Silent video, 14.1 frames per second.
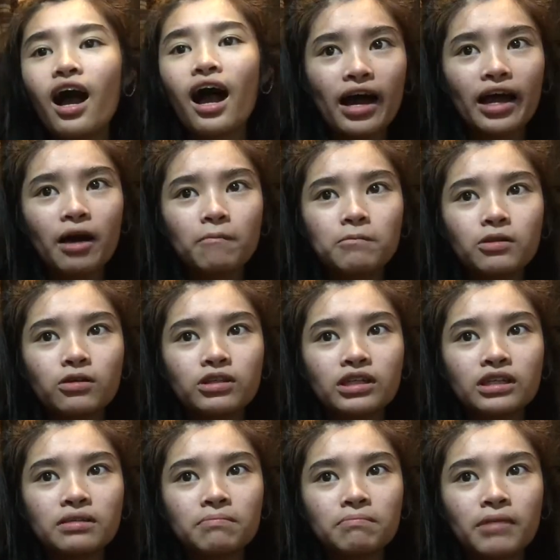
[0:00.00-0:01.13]
I
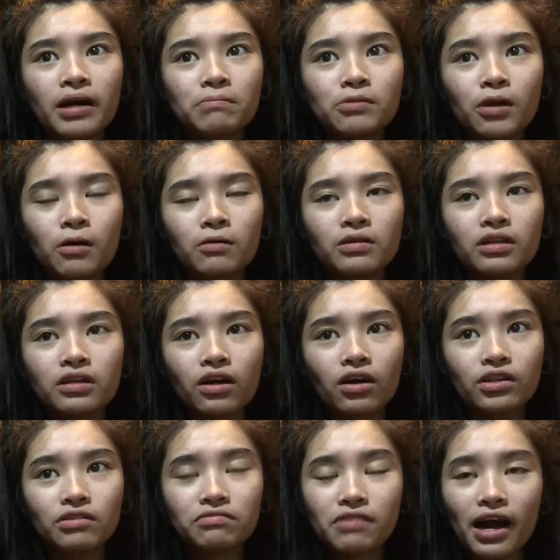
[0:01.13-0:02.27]
uploaded my prologue on
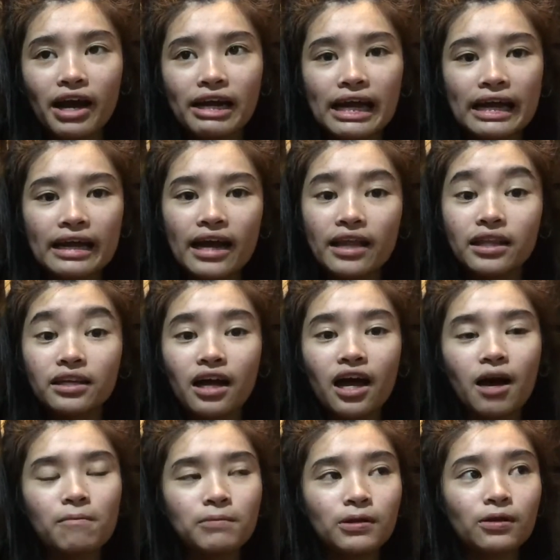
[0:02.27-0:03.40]
the Friday, and then I
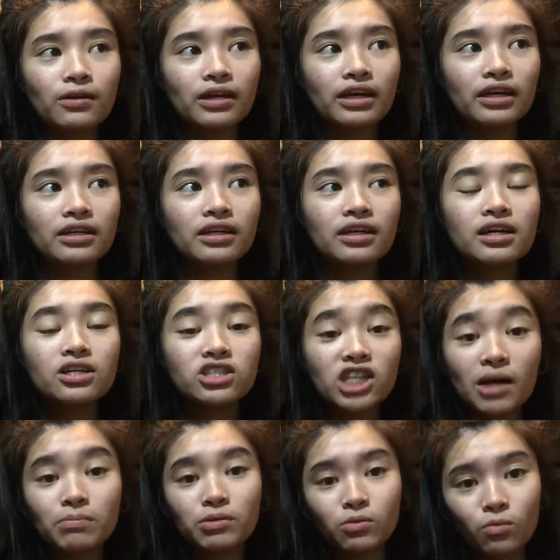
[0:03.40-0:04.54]
uploaded
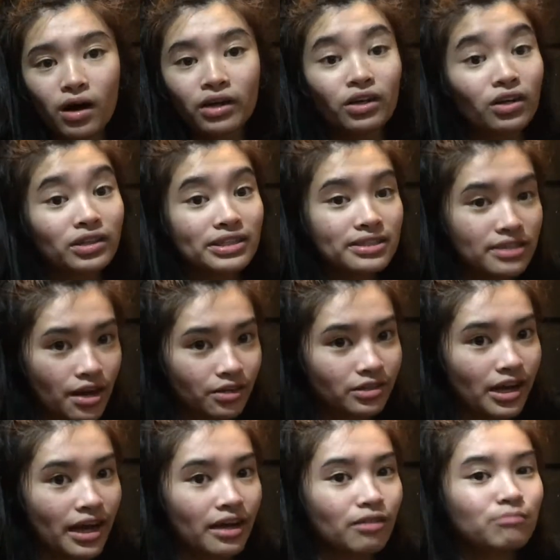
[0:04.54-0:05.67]
chapter 1 on the
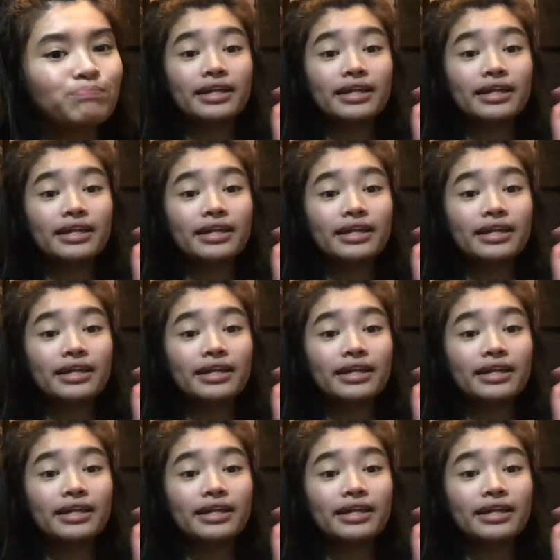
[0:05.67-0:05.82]
Saturday.